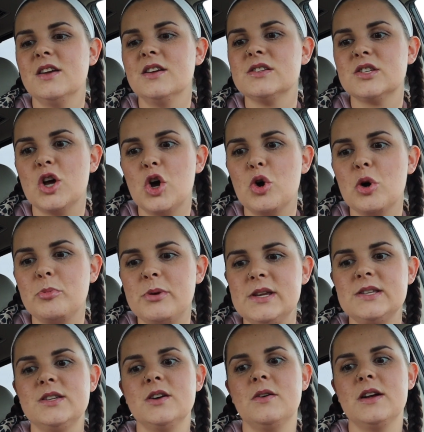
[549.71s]
So
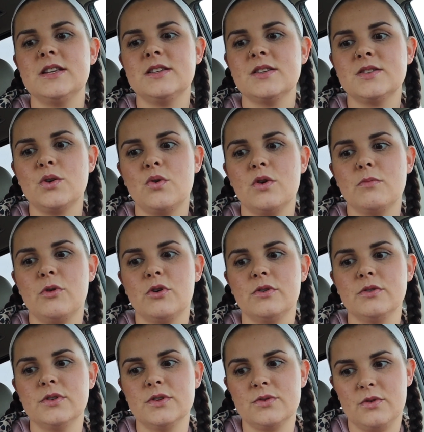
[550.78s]
PCOS is a
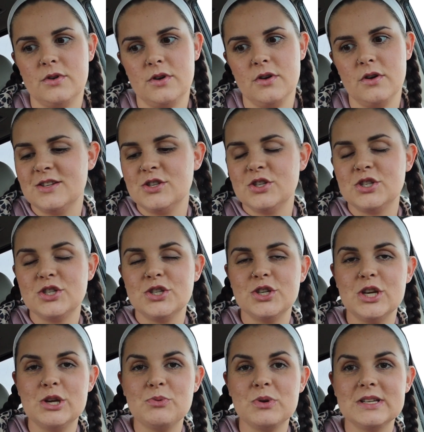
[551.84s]
hormonal disorder.
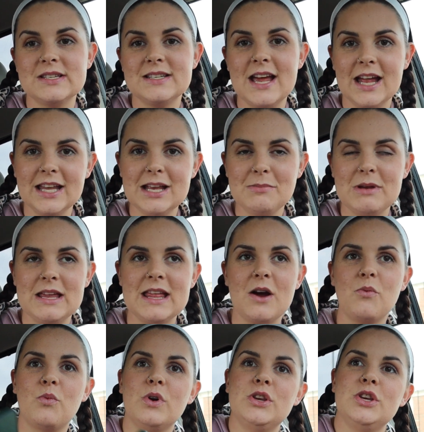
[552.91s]
She was telling me
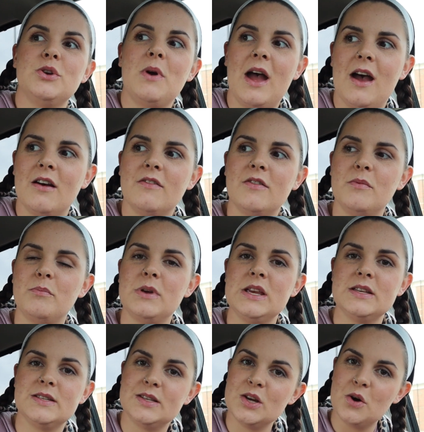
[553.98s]
that when you have
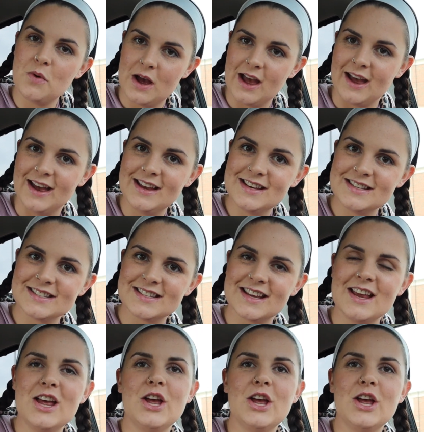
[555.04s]
PCOS,